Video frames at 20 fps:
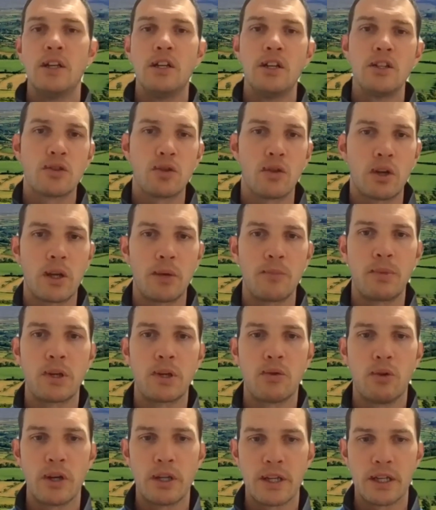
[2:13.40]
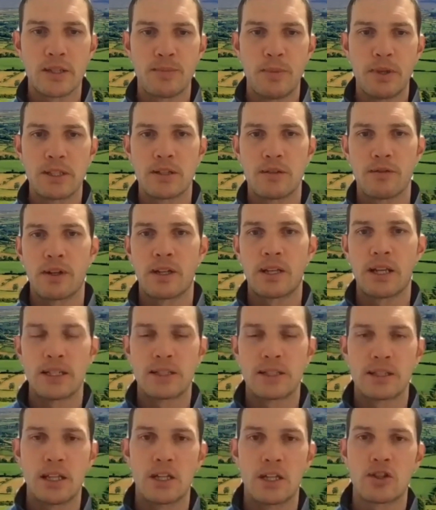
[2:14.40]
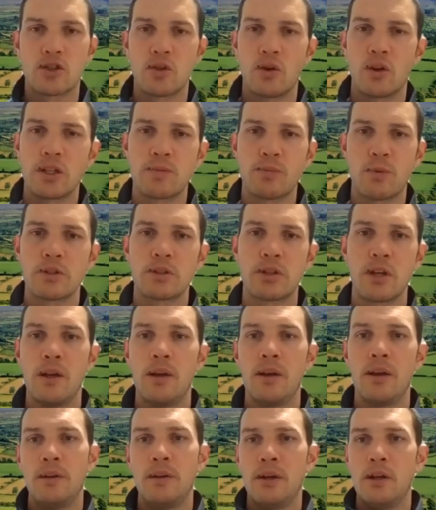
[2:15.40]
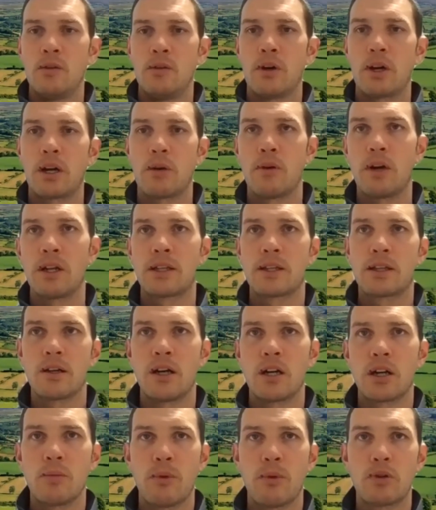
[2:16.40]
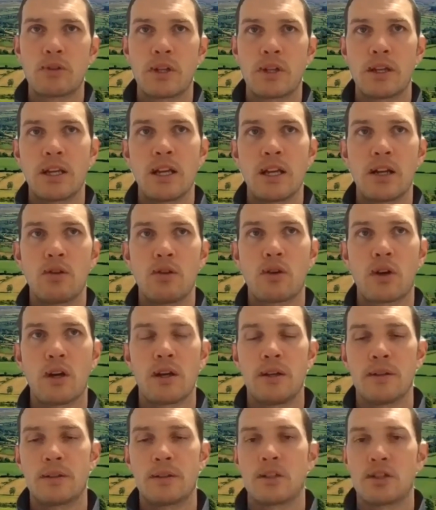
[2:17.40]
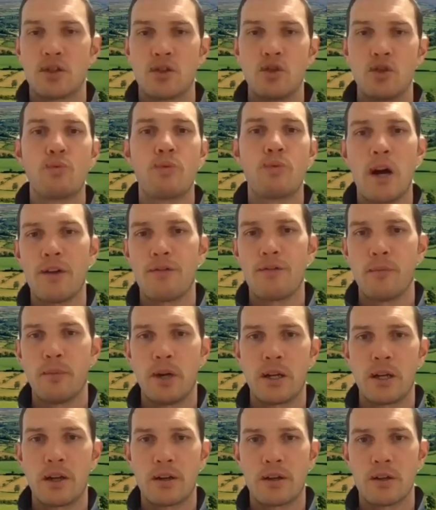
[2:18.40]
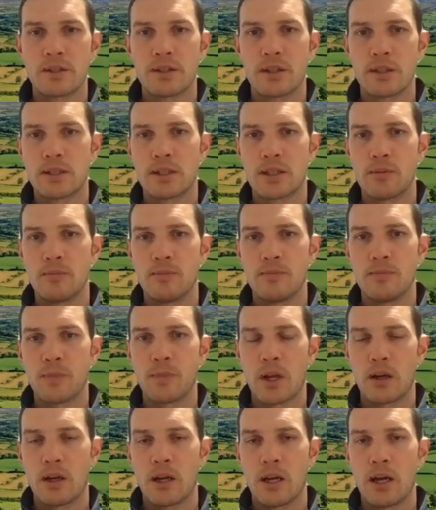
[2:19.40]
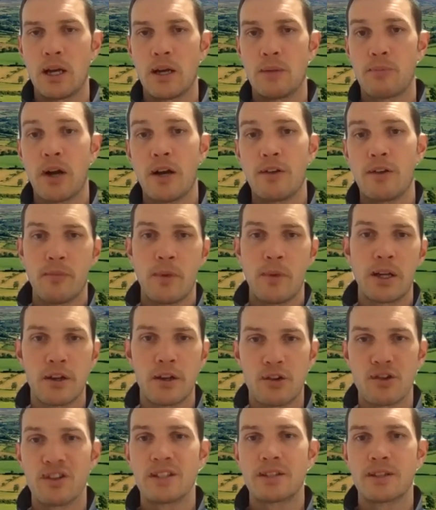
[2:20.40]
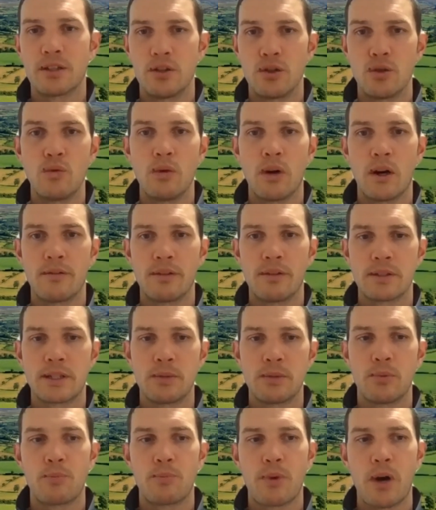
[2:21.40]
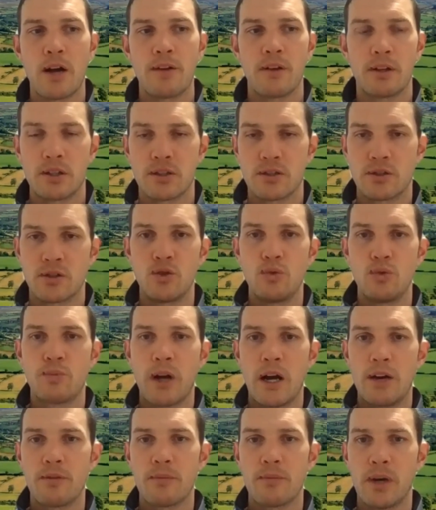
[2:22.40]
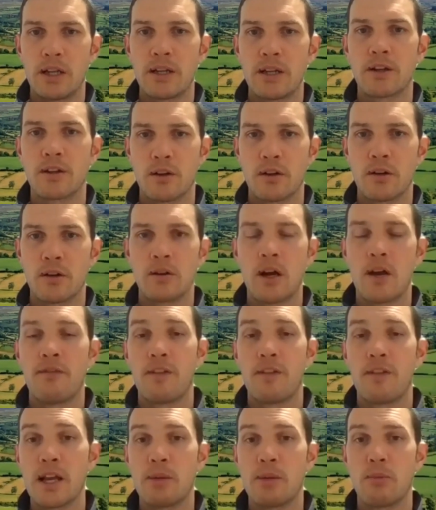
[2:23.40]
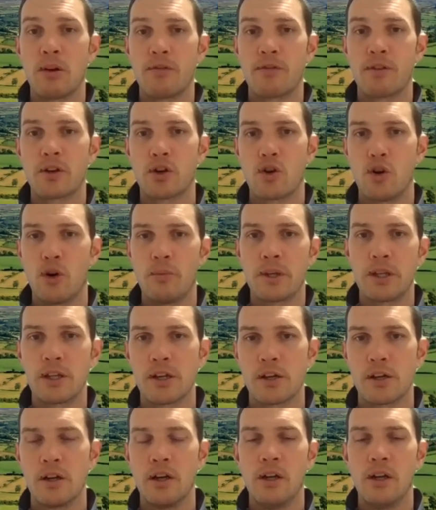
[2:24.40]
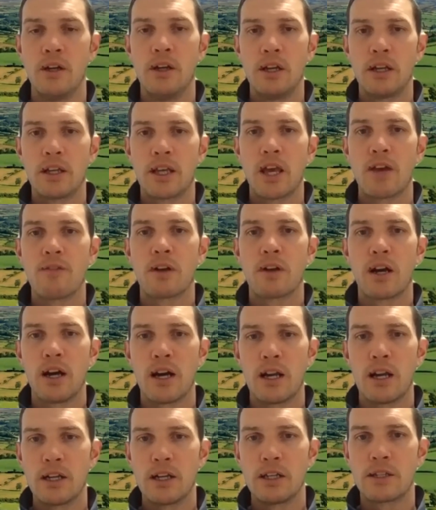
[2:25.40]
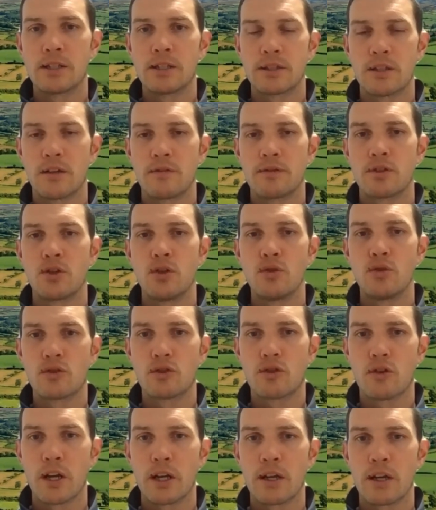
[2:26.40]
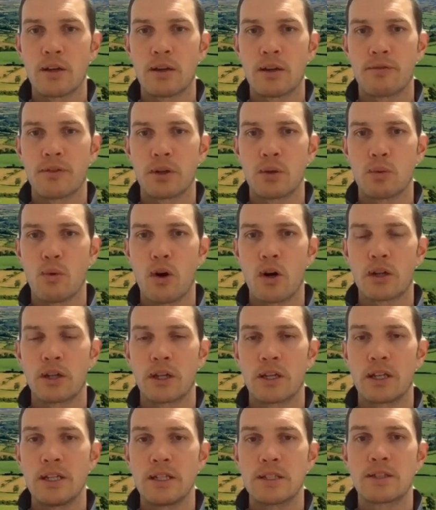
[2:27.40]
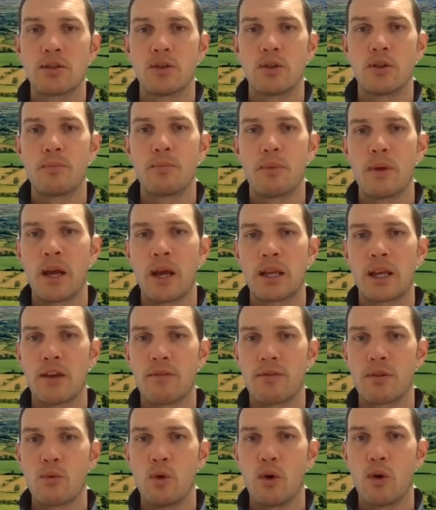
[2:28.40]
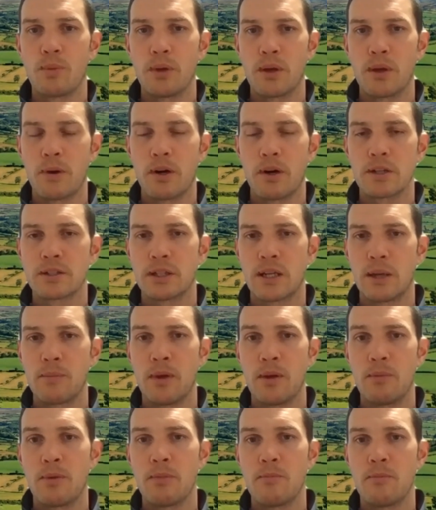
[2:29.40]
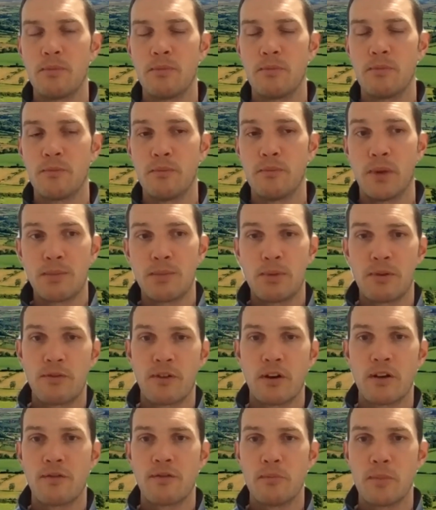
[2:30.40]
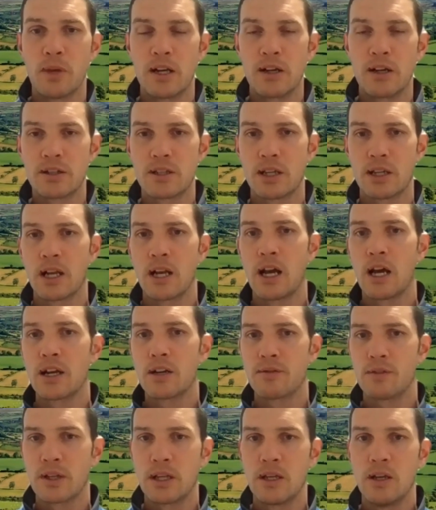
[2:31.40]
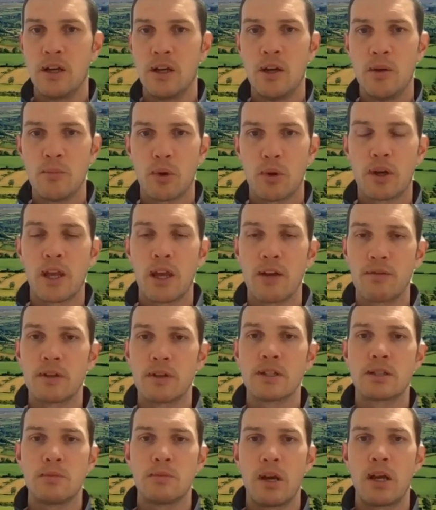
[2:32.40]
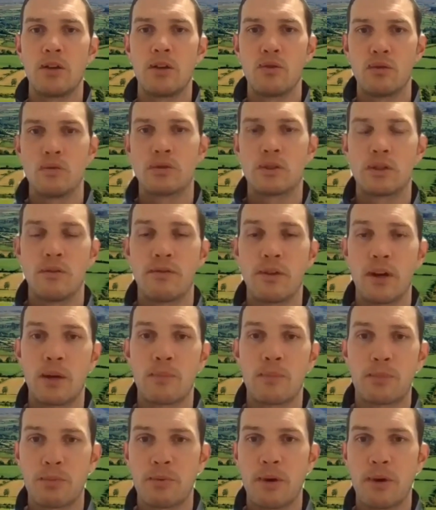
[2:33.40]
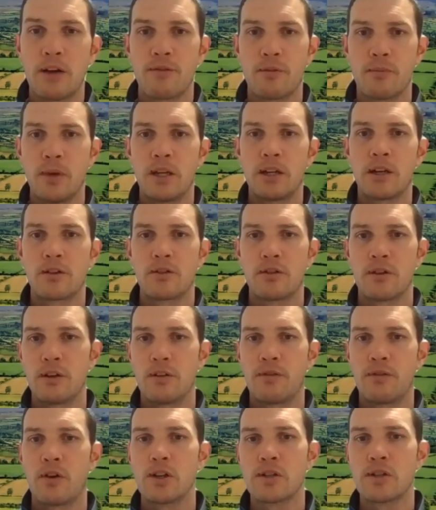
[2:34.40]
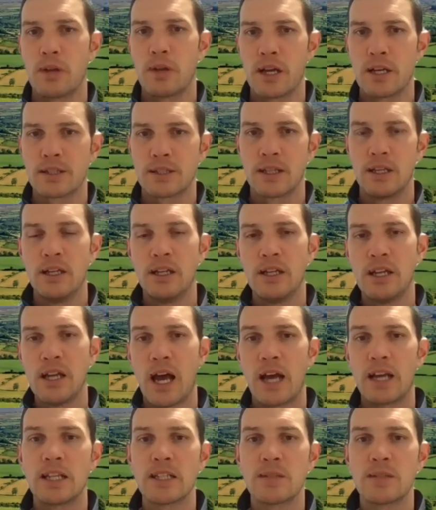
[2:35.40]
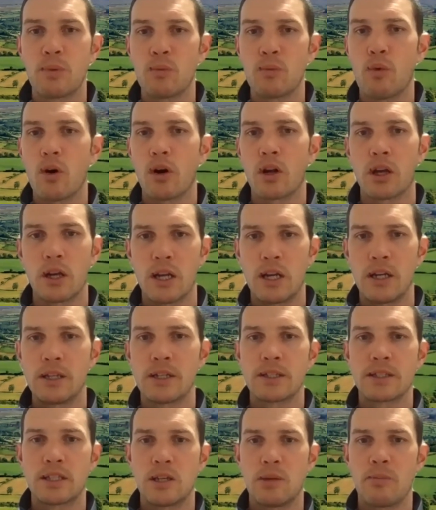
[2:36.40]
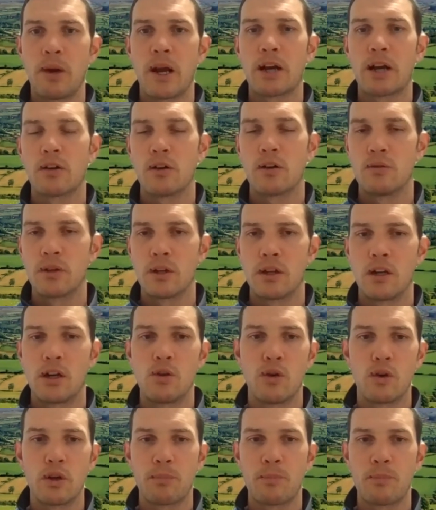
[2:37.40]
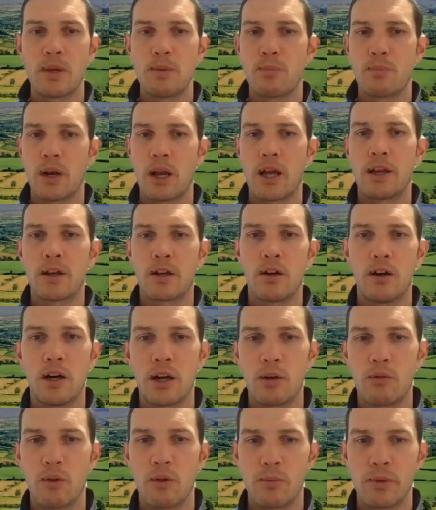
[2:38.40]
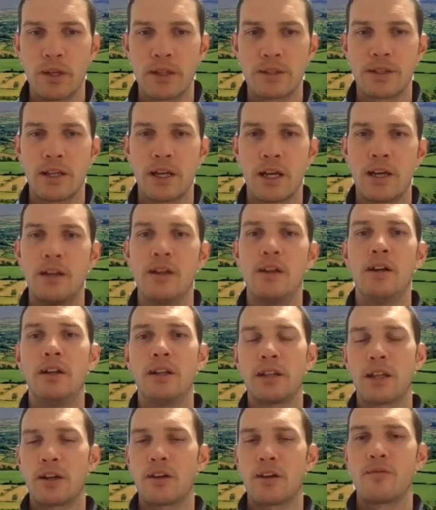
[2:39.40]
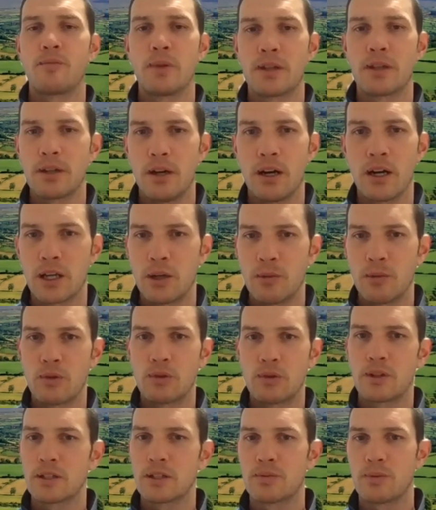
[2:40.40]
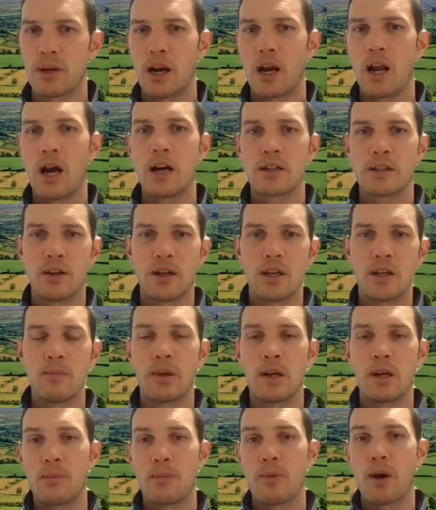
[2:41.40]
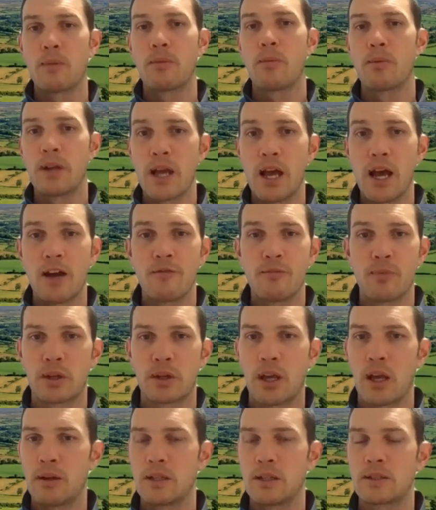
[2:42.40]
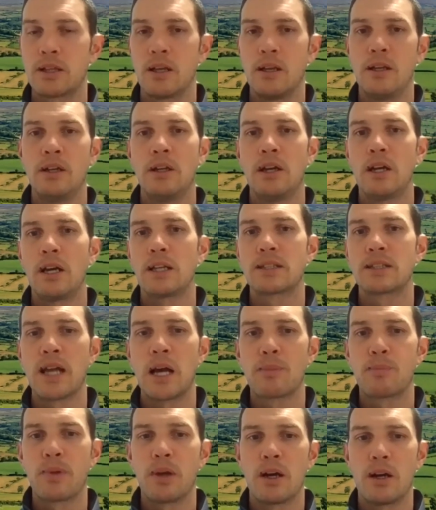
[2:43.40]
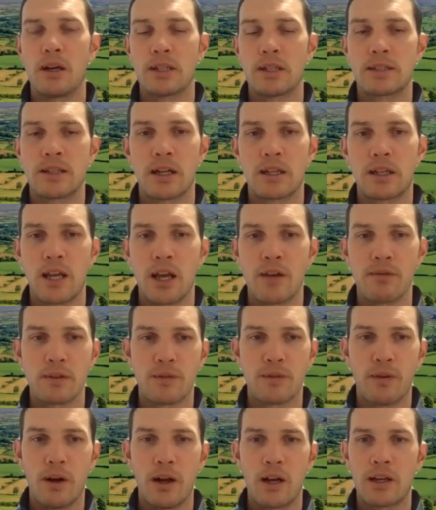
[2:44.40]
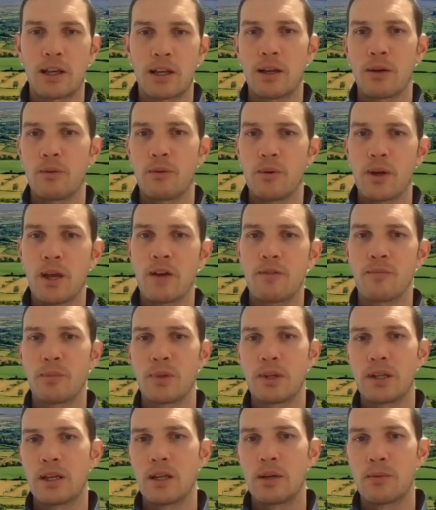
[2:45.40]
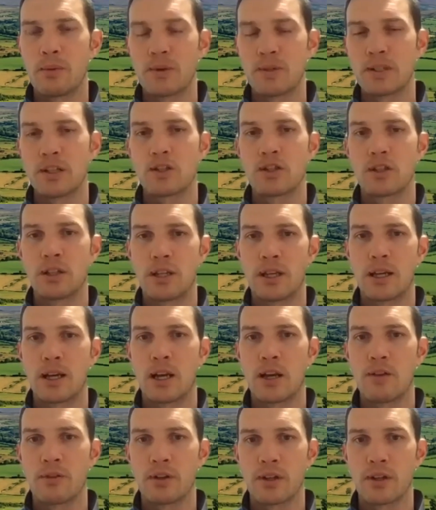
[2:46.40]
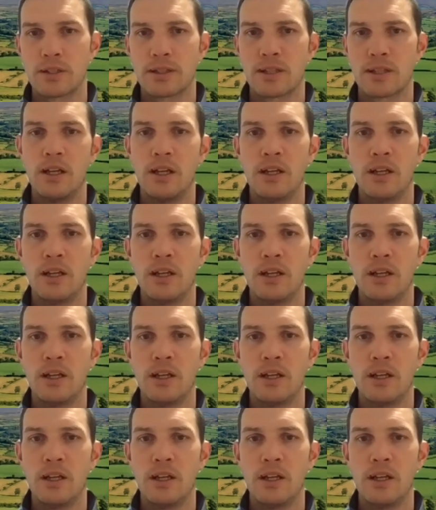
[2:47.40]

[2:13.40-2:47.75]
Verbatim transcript: So it can be quite expensive at that stage. So I suppose what I want to talk about today, look, there's a new profit monitor system. Uh, profit monitor isn't new, obviously, but there's a new profit monitor available for the coming year. Kevin Connolly deserves huge credit for the work that he's done. Uh, Kevin won't be a person that maybe might be very familiar to a lot of you, but Kevin is the man who developed Profit Monitor in the first place. And he's been working on this in the background. And I know that people on the call will be saying that I've been talking about this for a long time, and I probably have, but it's it's not it's not Kevin's fault that we haven't been in a position to deliver this.